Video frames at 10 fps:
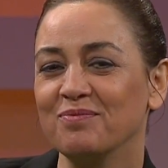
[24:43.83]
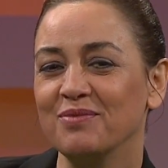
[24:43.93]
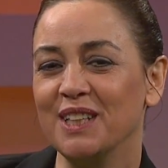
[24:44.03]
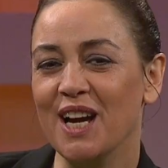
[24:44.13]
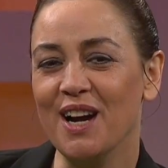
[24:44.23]

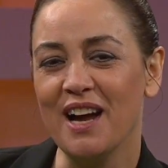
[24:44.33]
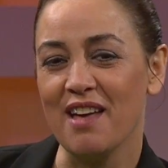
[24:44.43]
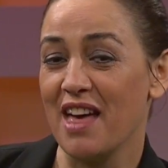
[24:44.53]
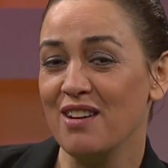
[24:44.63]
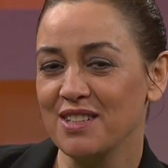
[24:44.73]

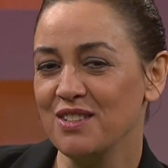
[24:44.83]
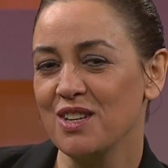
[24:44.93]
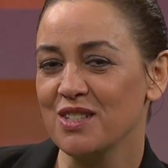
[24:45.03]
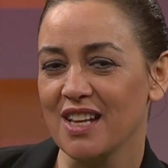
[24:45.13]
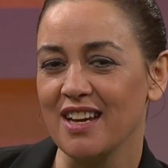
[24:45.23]
1,000
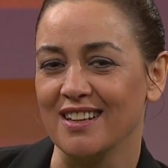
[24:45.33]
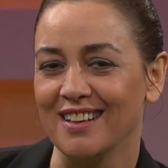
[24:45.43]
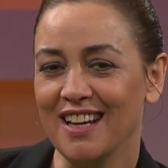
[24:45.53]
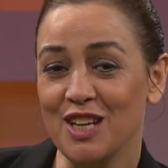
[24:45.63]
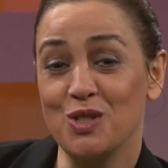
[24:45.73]
years later,
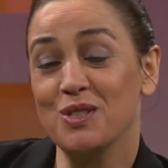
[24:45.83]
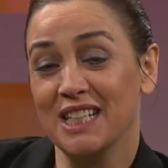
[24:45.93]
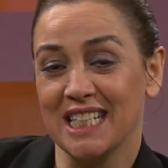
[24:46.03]
is using the